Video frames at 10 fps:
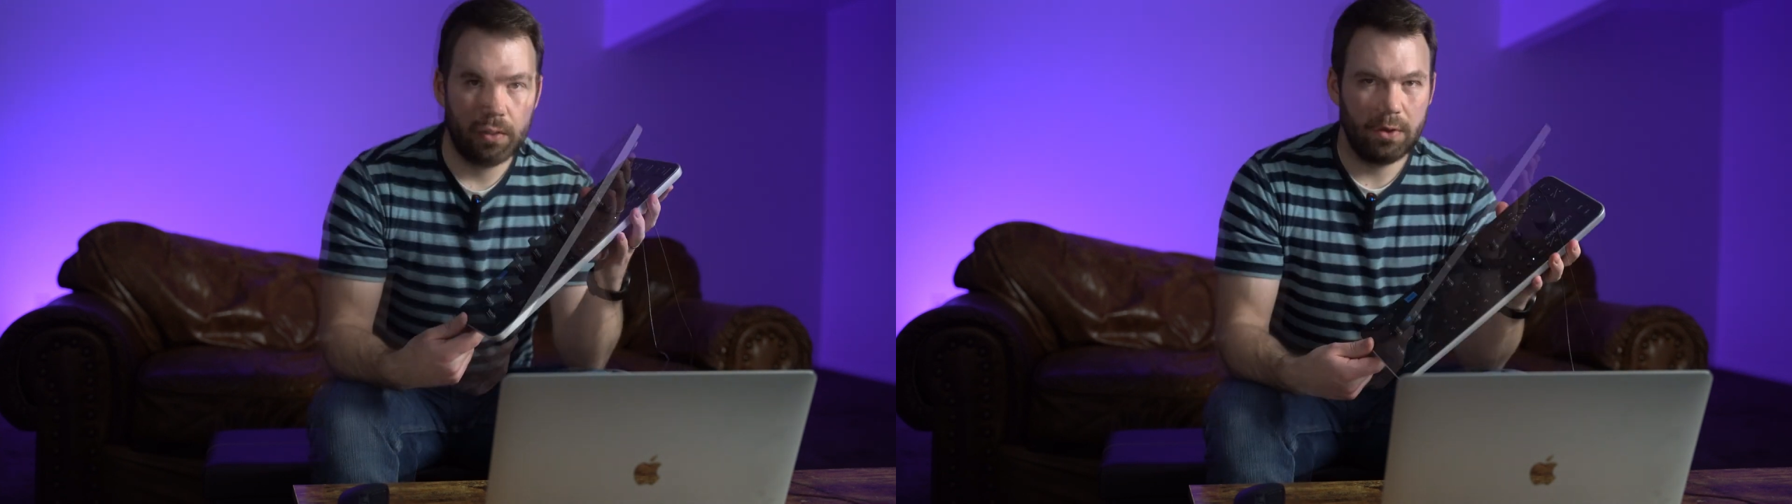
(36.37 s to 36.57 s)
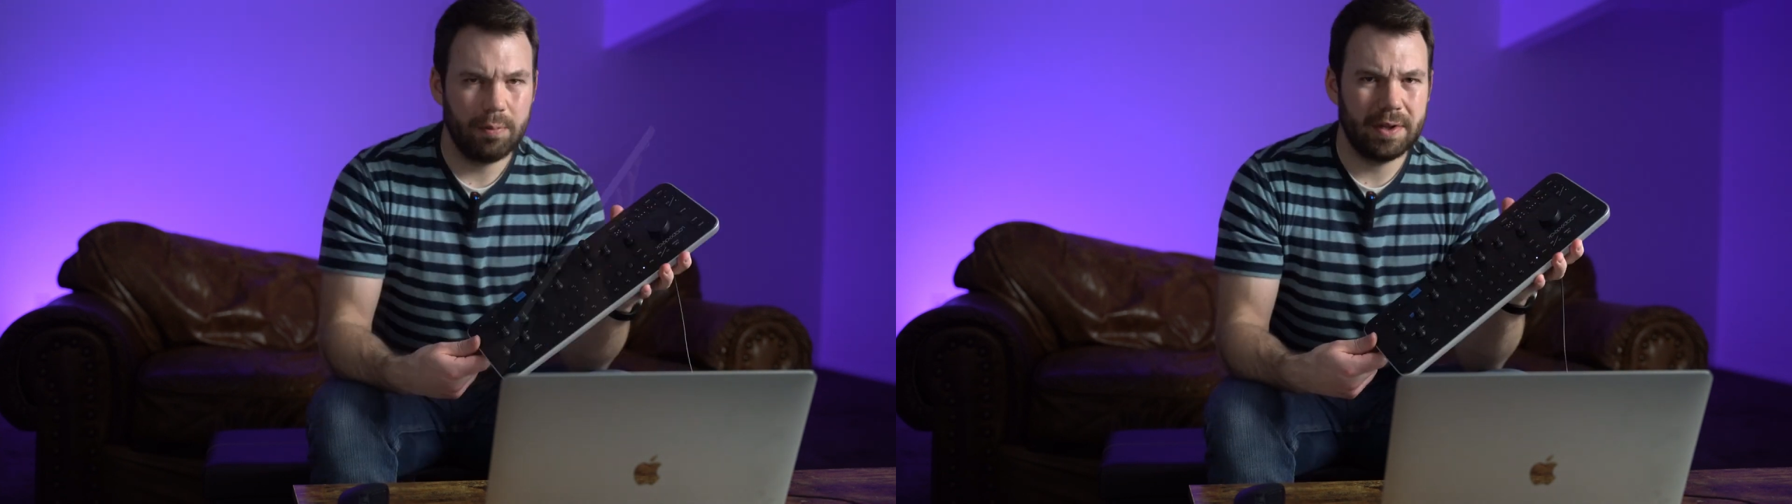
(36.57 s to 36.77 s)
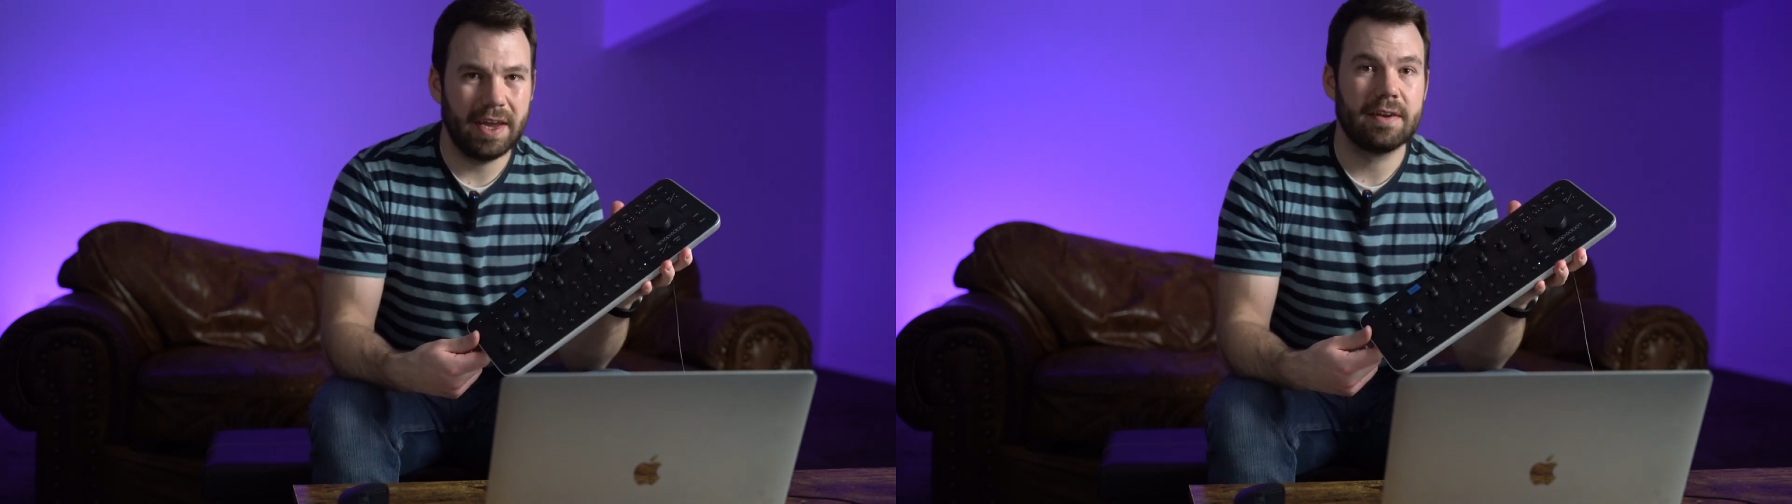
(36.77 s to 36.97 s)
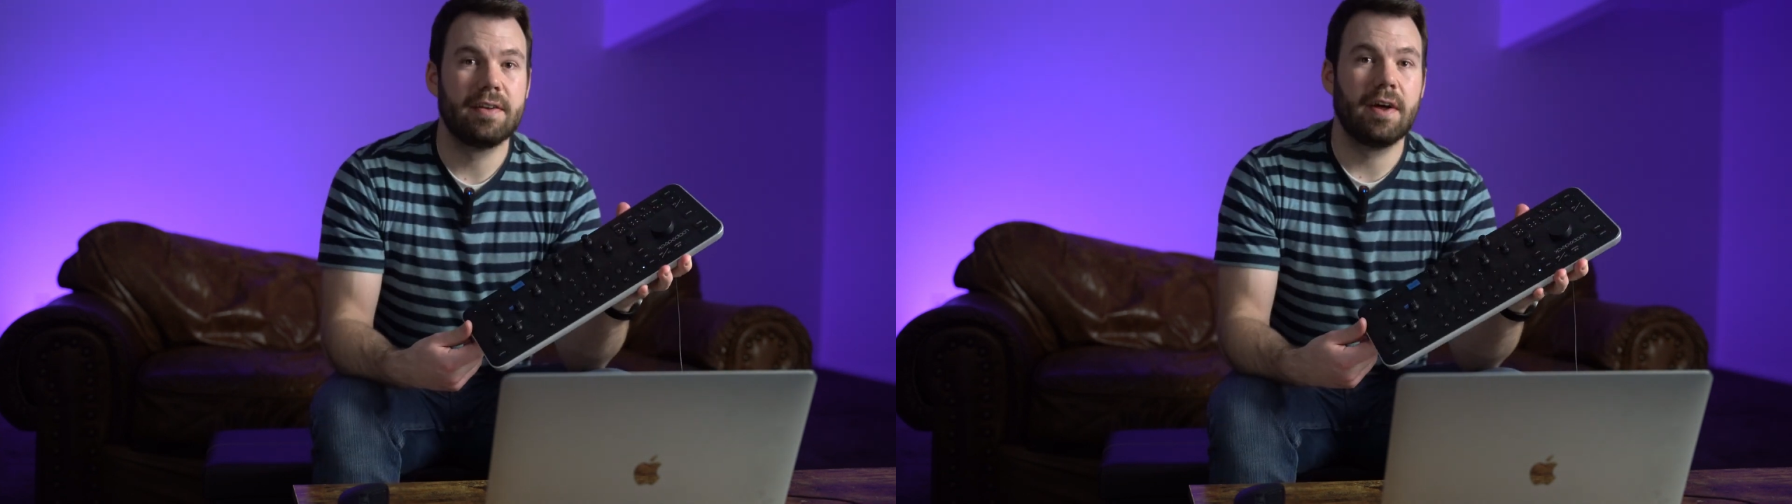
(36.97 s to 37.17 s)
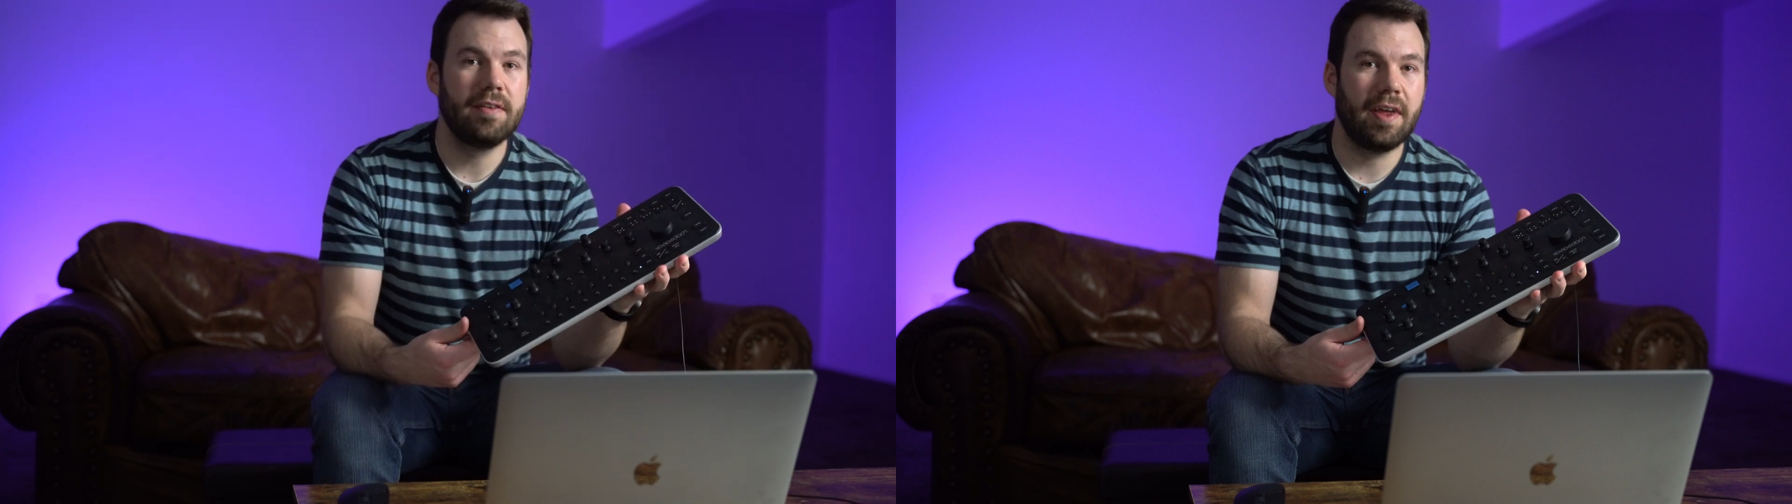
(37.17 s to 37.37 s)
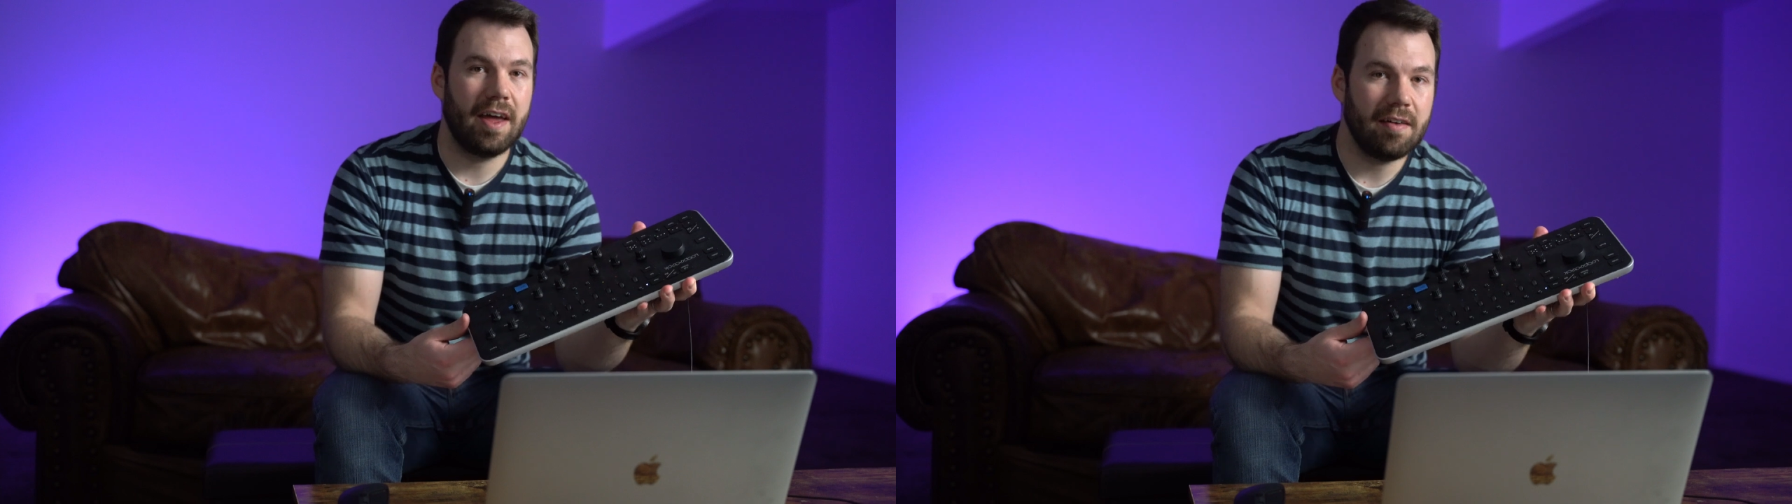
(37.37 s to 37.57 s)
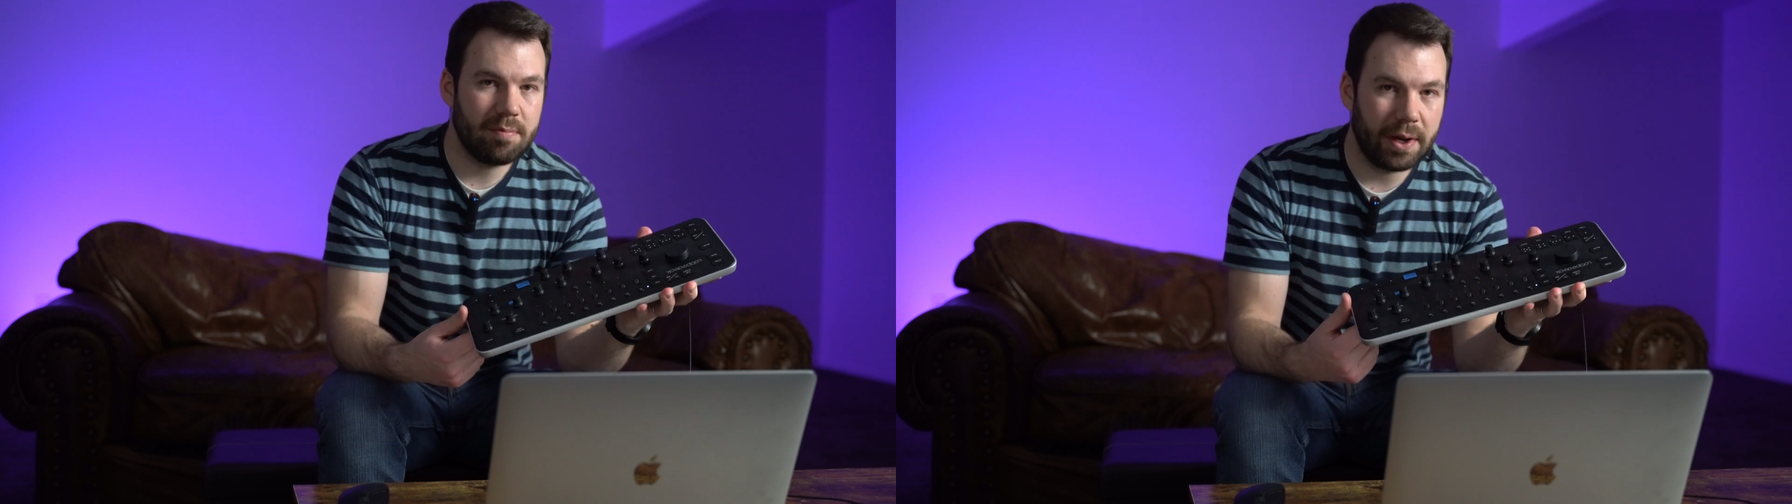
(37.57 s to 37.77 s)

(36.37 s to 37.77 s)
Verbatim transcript: Loupedeck does have